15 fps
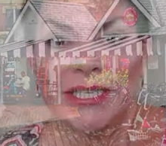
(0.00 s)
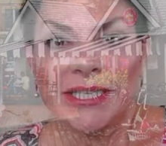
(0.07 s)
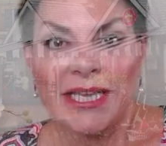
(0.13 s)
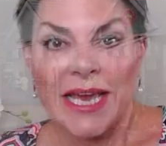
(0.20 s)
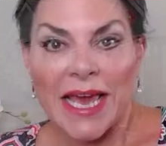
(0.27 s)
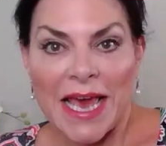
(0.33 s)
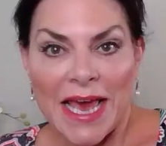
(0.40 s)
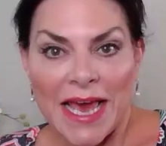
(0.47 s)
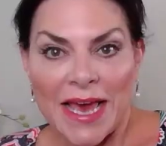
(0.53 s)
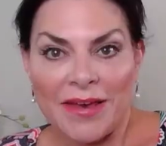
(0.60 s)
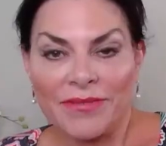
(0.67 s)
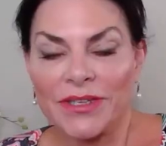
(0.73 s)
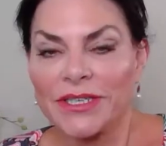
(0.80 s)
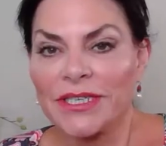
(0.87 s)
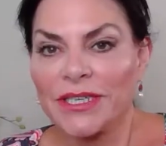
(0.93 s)
they have
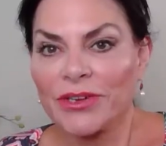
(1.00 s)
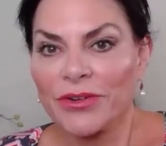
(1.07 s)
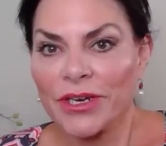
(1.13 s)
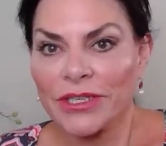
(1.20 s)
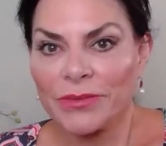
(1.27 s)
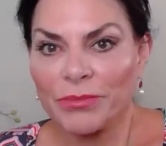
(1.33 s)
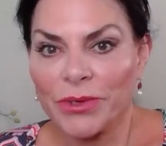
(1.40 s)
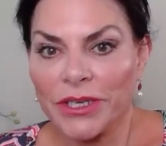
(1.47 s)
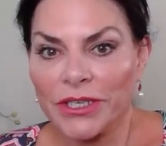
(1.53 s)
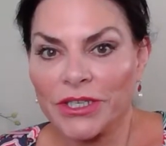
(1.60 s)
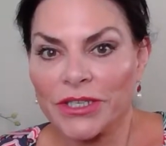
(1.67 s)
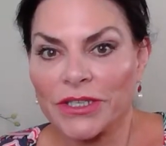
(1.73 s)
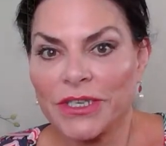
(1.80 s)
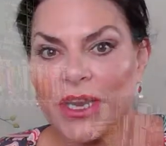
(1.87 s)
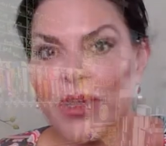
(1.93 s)
in Seacrest Beach
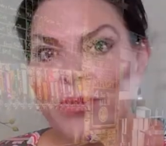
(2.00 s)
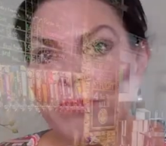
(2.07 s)
is called